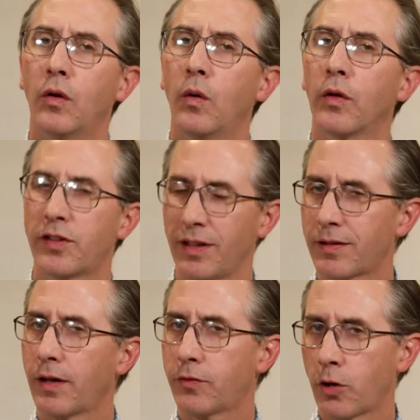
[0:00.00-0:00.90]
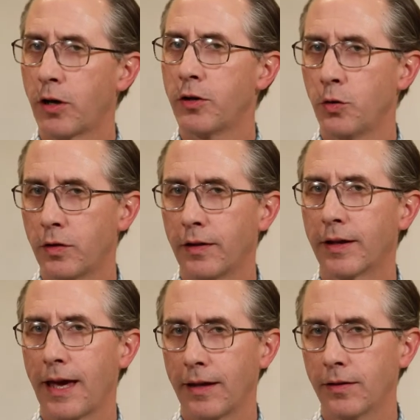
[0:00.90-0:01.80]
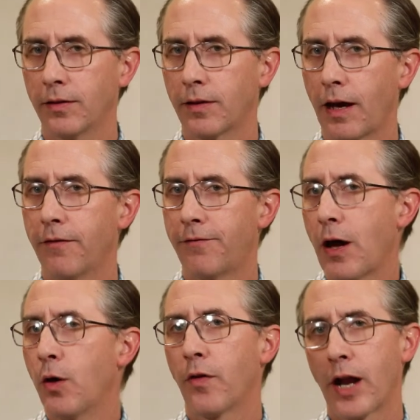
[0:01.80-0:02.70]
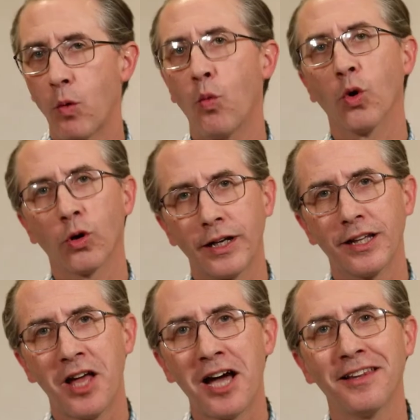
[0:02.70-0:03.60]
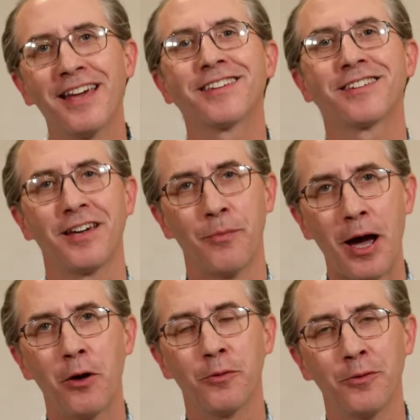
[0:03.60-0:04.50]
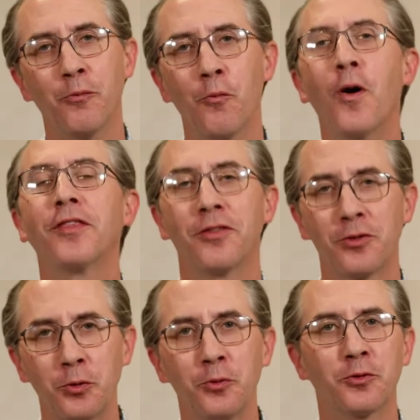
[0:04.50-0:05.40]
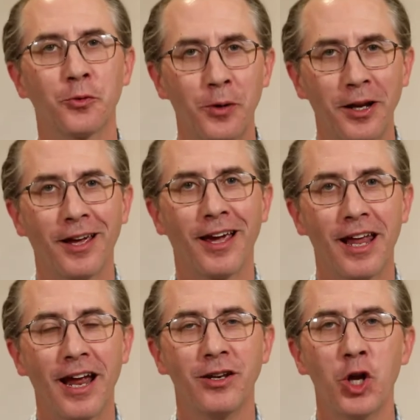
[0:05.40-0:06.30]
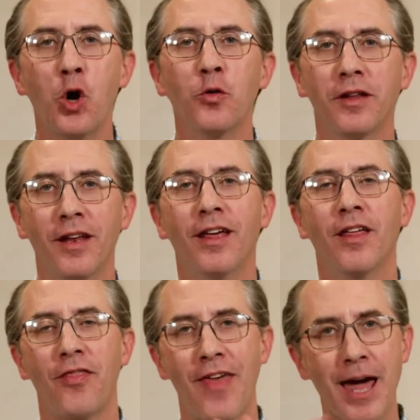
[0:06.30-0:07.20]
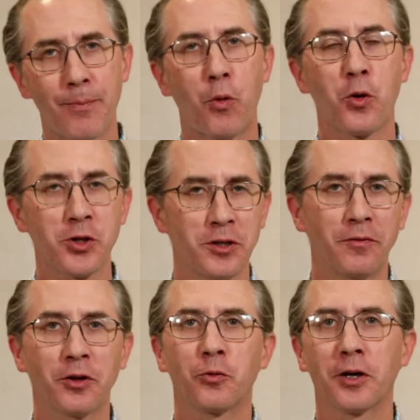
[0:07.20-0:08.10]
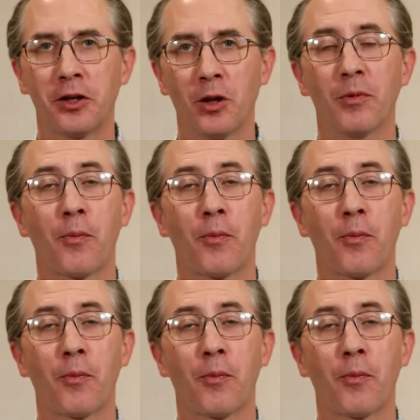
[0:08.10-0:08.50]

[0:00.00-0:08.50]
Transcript: Well, since I've started using the cases, I have found that I worry a lot less about what the students are reading, and I know that that portion of the curriculum,